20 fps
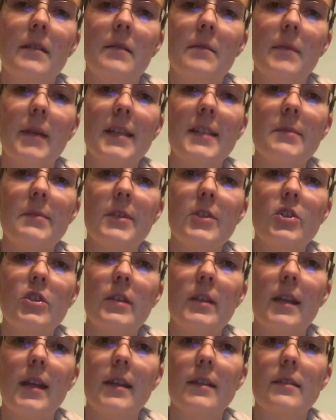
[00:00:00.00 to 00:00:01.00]
My speech
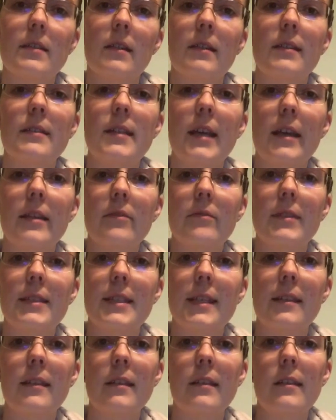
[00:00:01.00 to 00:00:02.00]
today is on the Death with
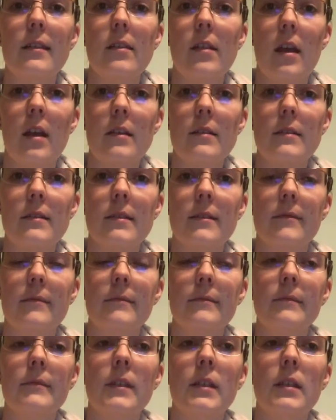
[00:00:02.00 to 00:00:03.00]
Dignity laws.
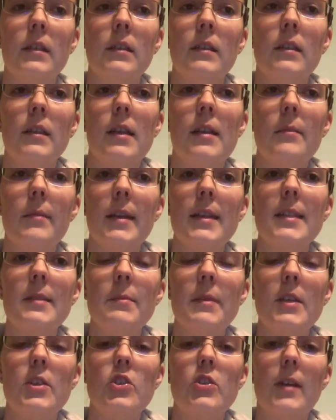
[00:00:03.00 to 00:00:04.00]
In my
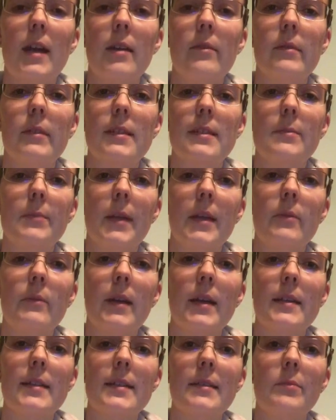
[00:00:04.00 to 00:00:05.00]
speech, I will explain
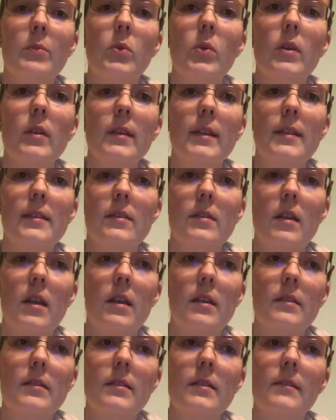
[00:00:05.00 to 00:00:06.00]
why I support these
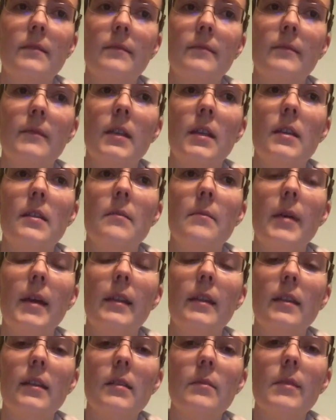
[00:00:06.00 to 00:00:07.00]
laws. By
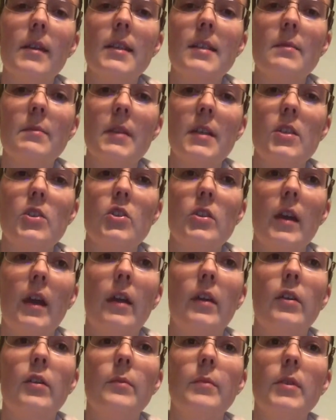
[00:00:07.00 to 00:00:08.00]
the end of my speech,
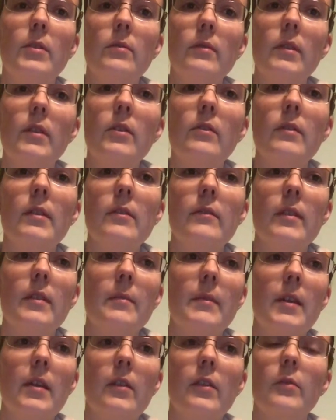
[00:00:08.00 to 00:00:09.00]
I hope you will agree with
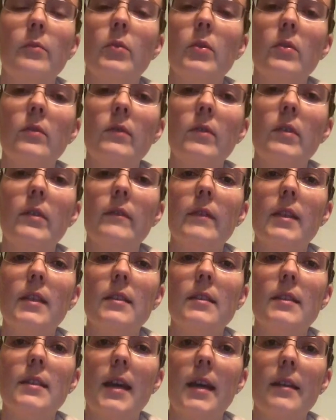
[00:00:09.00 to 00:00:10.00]
me on the approval of the
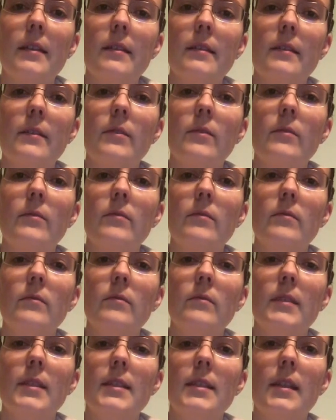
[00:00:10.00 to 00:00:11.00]
Death
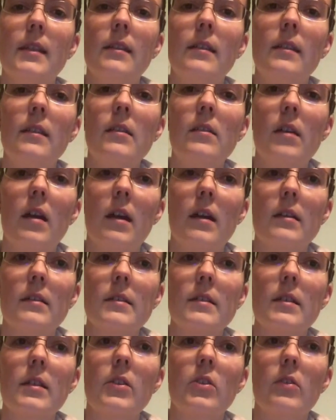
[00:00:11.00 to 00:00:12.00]
with Dignity
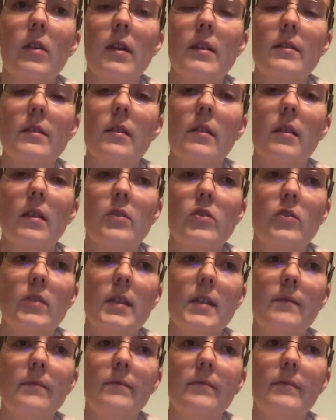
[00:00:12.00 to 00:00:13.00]
laws across our country.